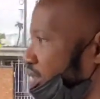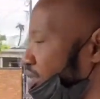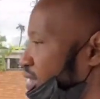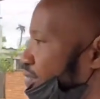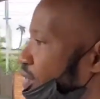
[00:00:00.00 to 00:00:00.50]

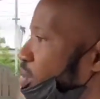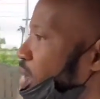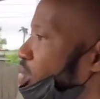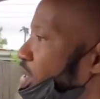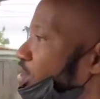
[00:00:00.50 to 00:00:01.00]
The
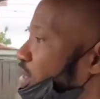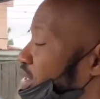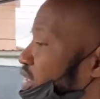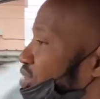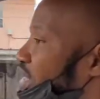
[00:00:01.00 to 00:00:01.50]
former we call
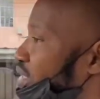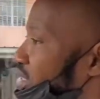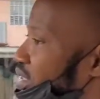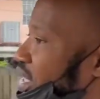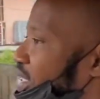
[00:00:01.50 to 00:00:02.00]

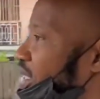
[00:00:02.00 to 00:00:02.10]
strengths and